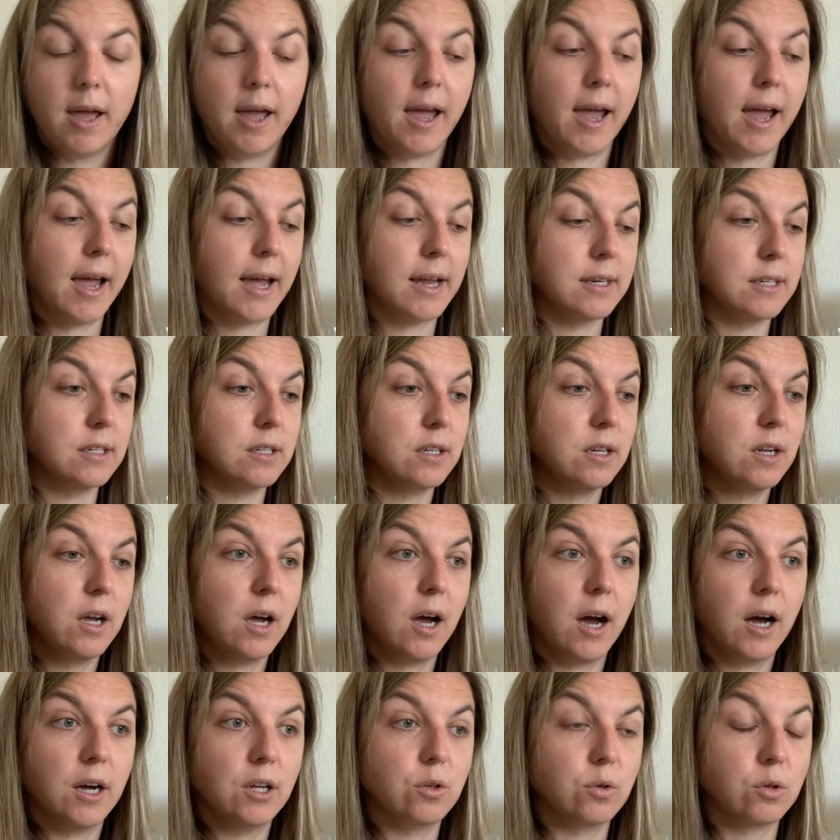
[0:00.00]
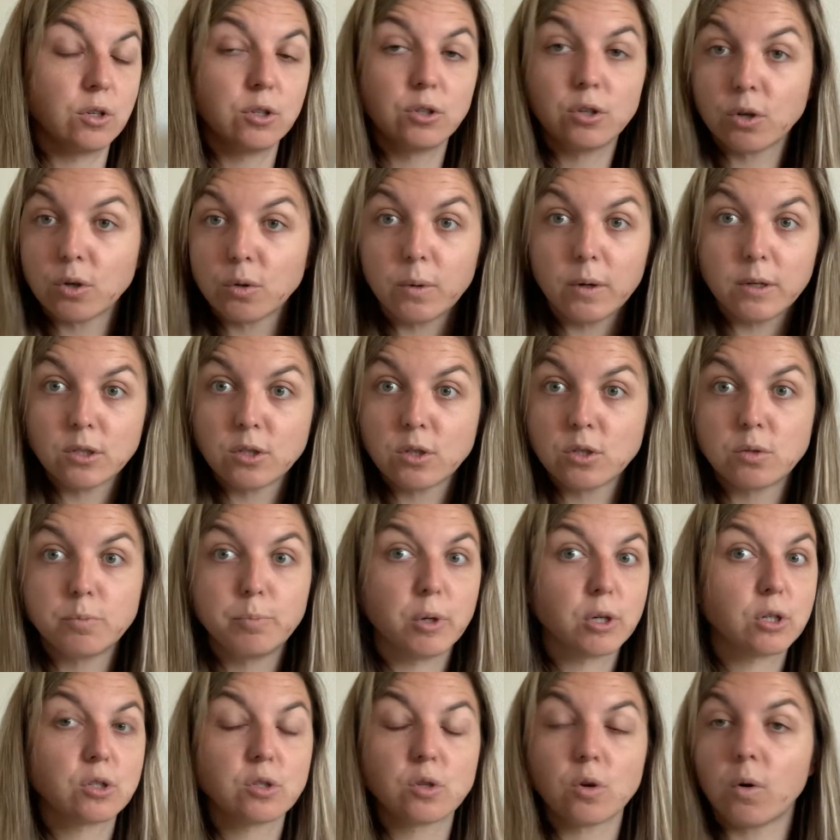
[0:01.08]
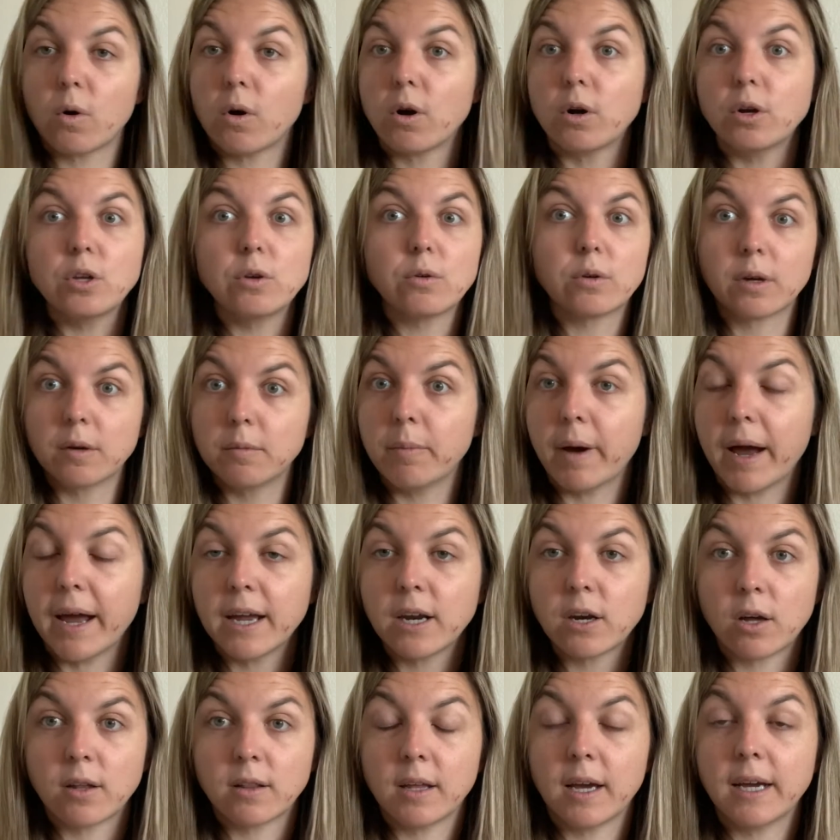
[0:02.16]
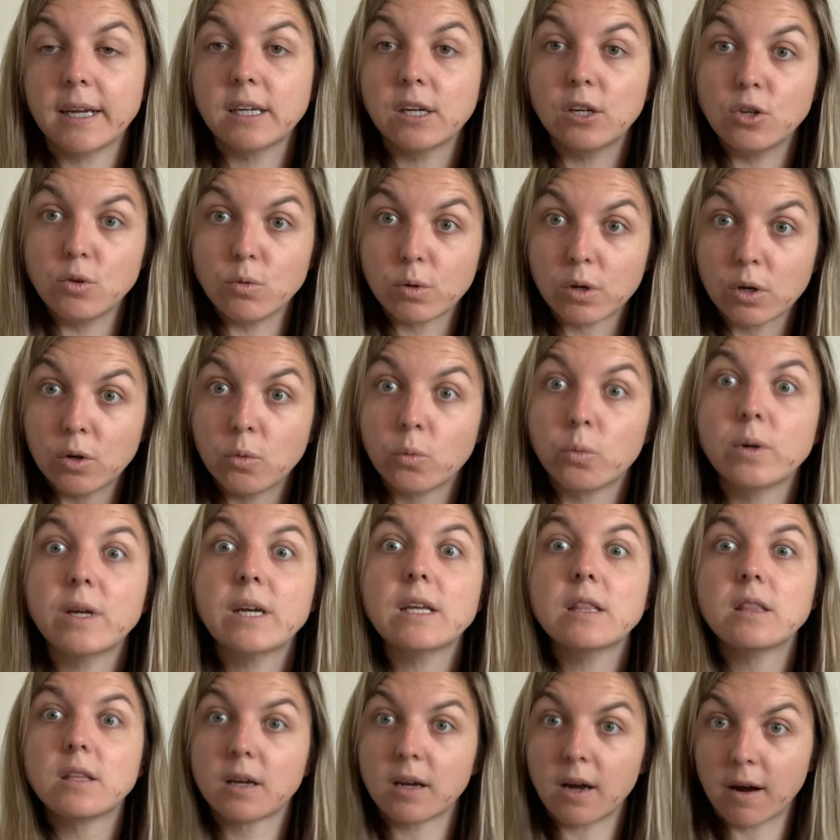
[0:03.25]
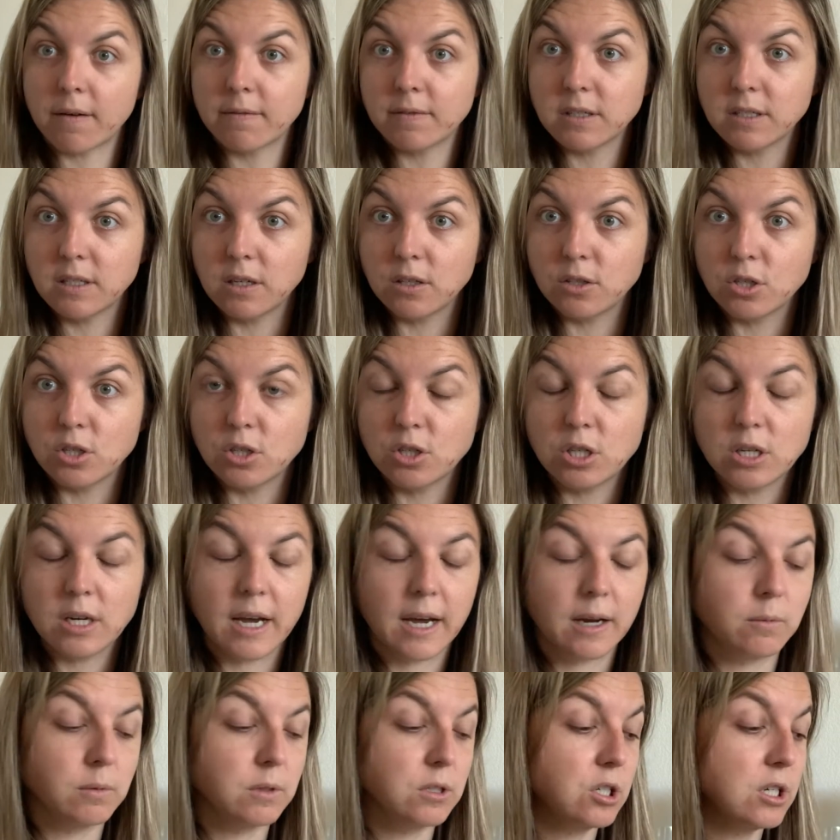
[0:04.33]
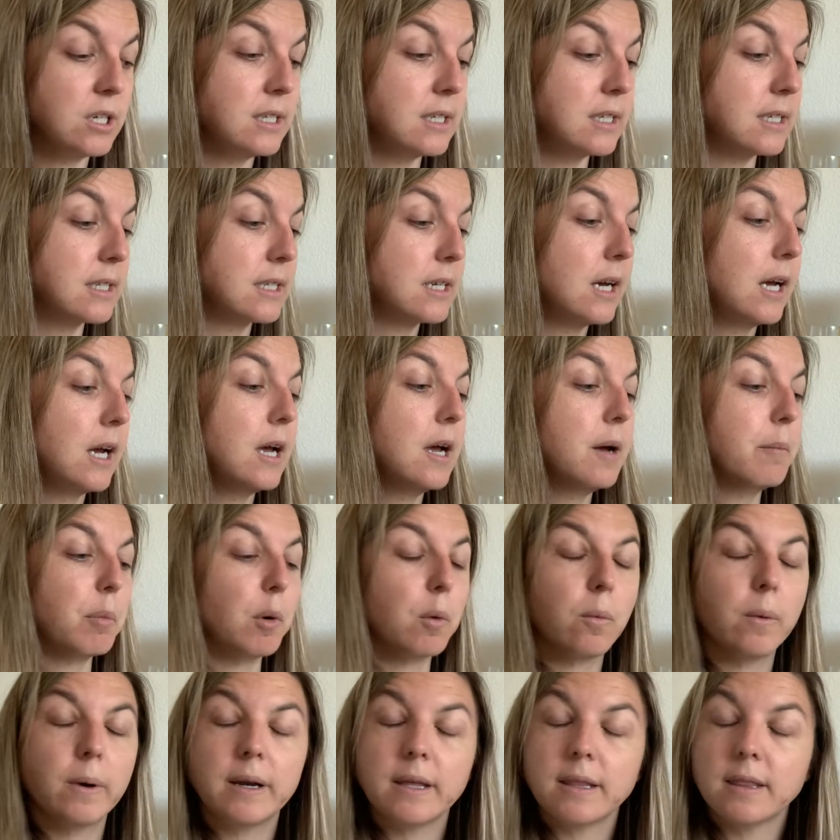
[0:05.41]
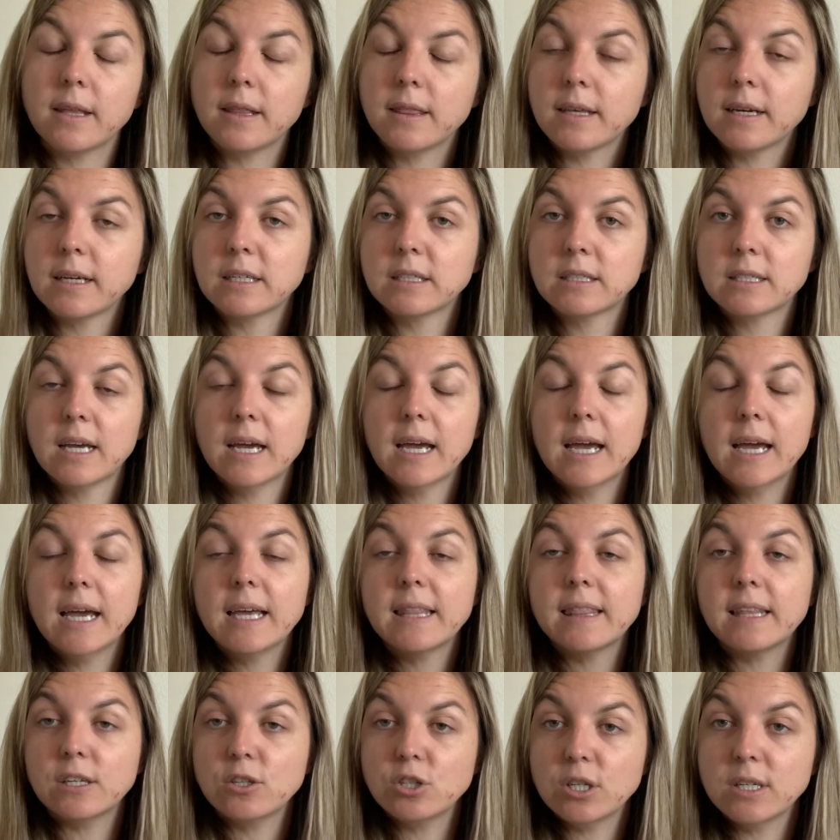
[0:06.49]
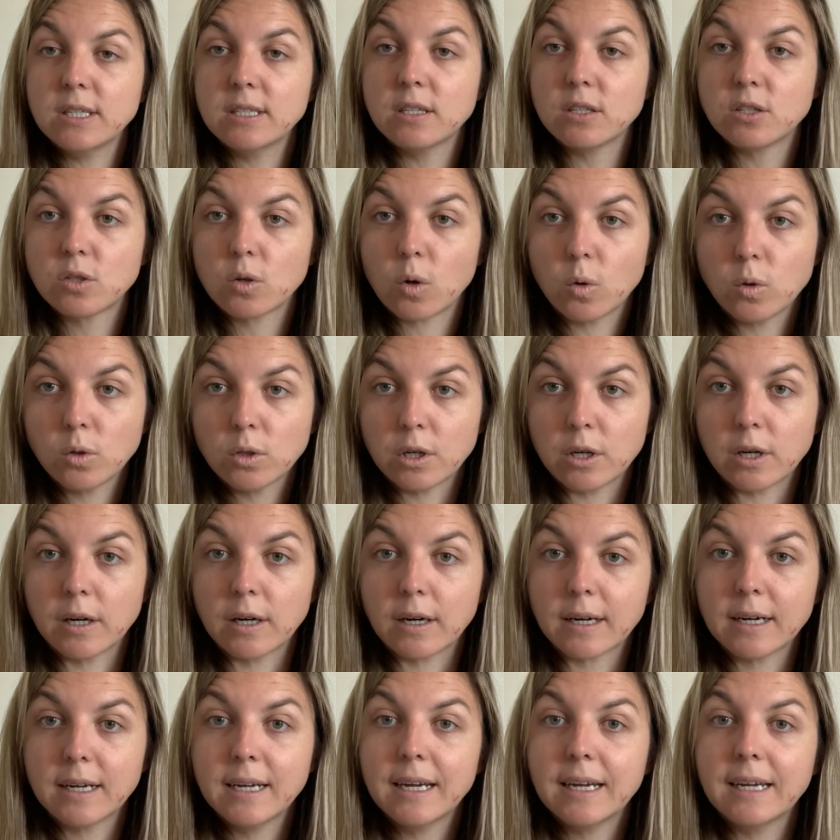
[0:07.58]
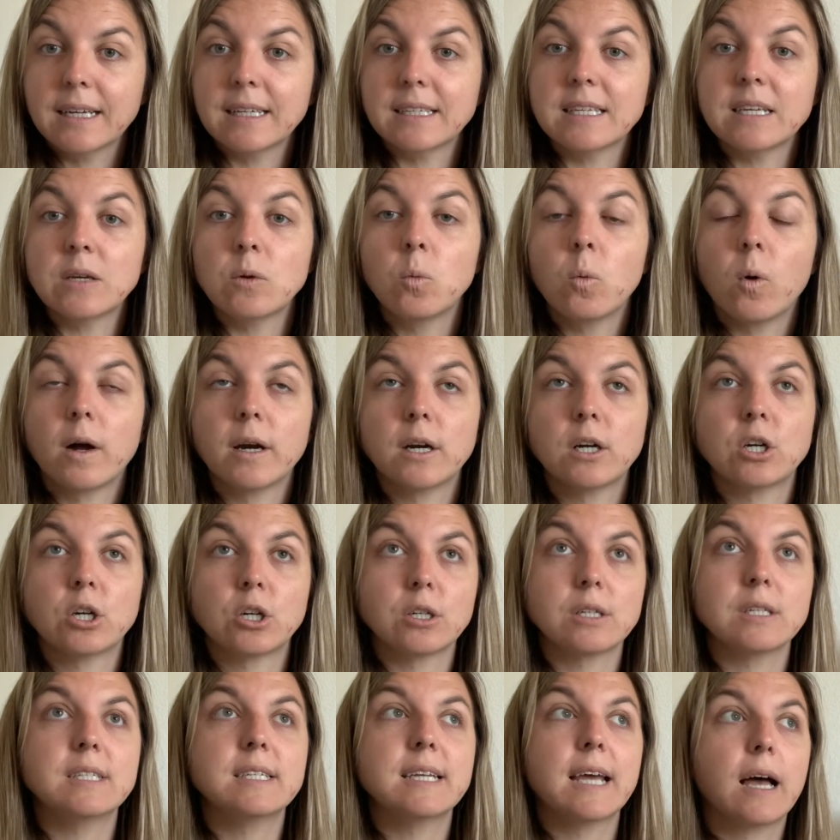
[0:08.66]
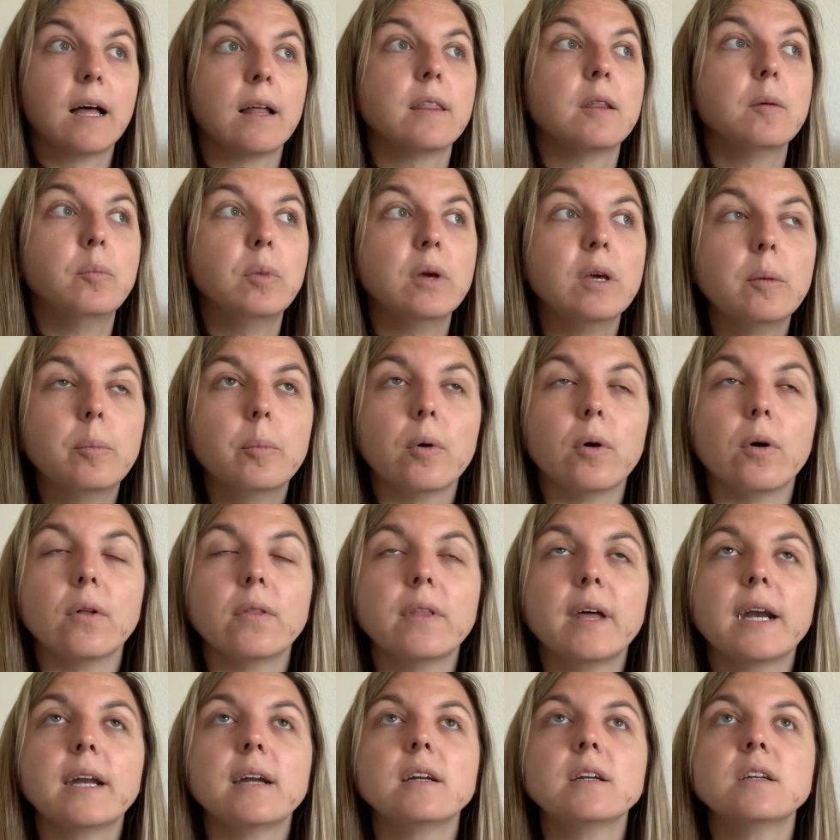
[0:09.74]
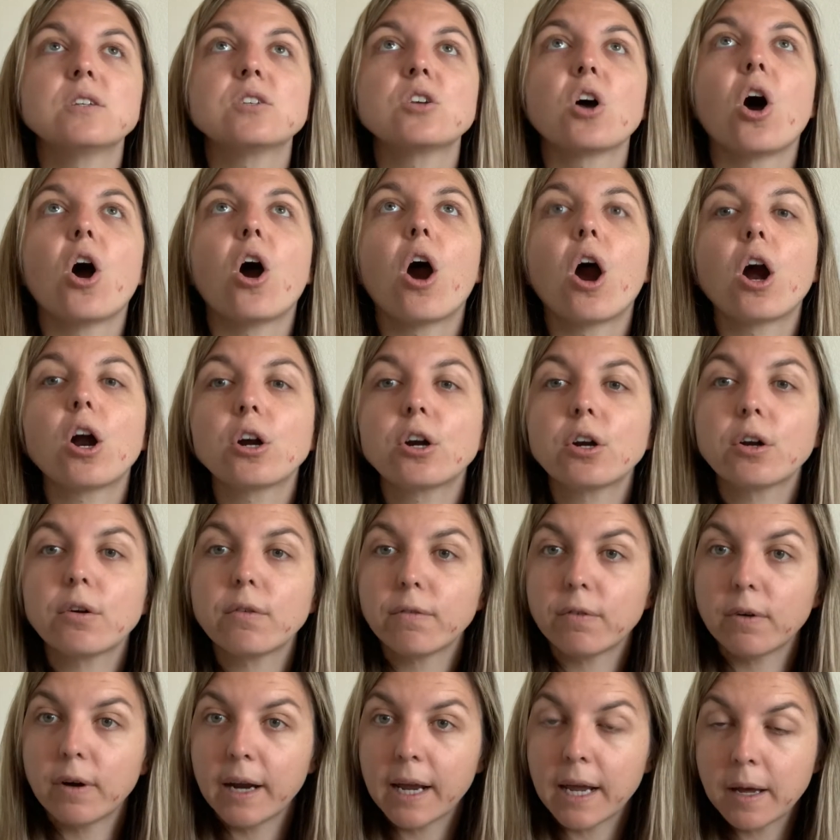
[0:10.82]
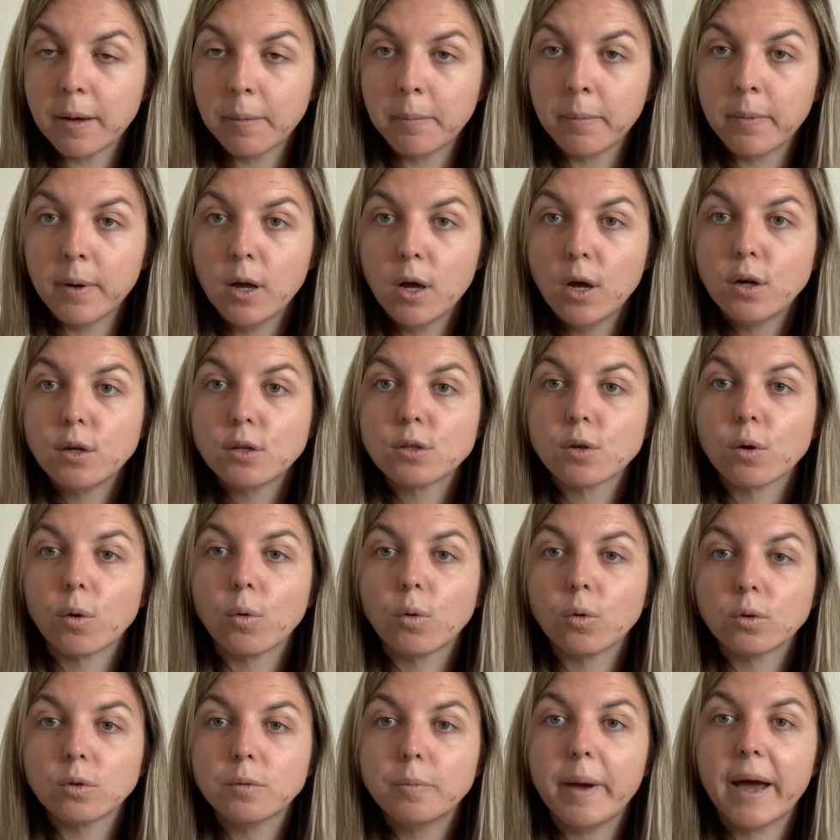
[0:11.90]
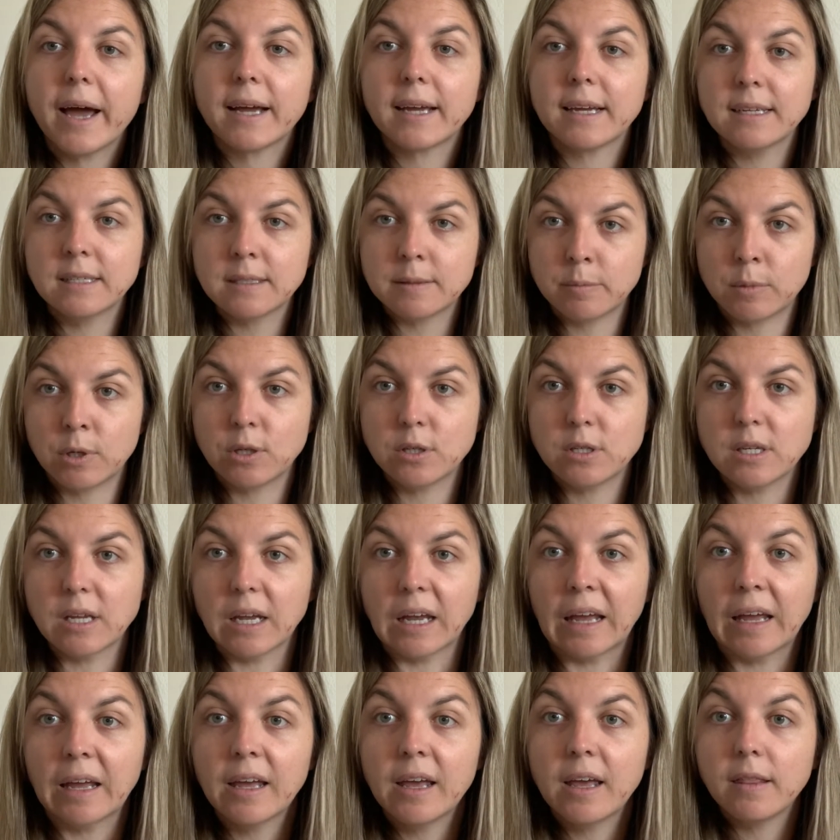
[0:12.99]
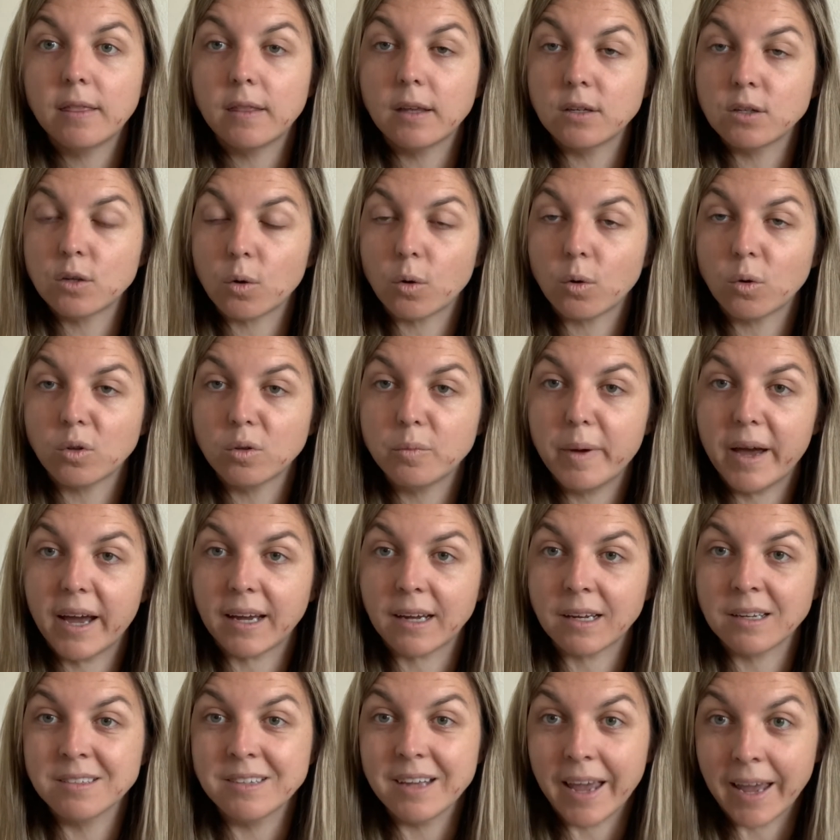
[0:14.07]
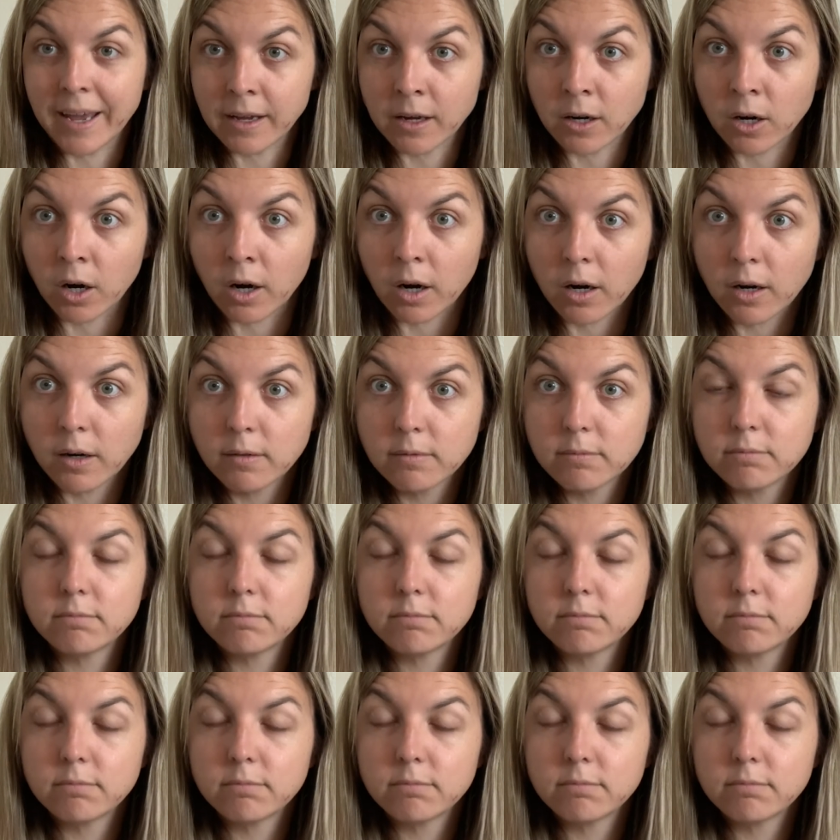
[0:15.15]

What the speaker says: And you can go to a bookstore or you can buy it online and you can read the conversations she had with Jesus. But one of the things that Jesus told her is he wanted her to tell the people that it is harder for him to hold back his mercy than to hold back his anger.